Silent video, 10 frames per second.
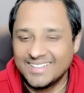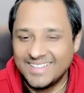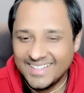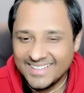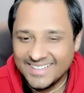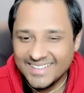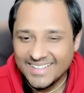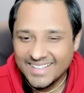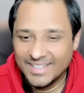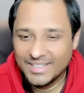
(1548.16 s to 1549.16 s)
then
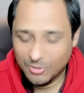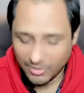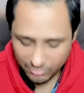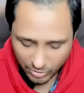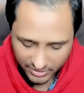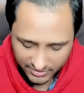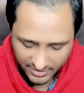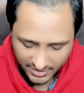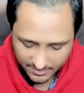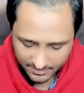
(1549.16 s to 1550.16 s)
you have to
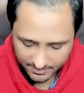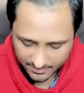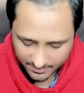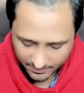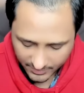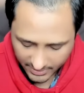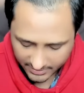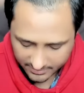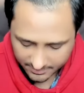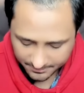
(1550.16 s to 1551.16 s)
understand that,
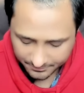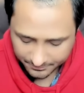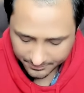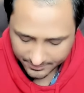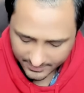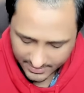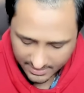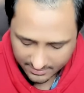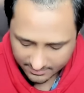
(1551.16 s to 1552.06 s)
yeah,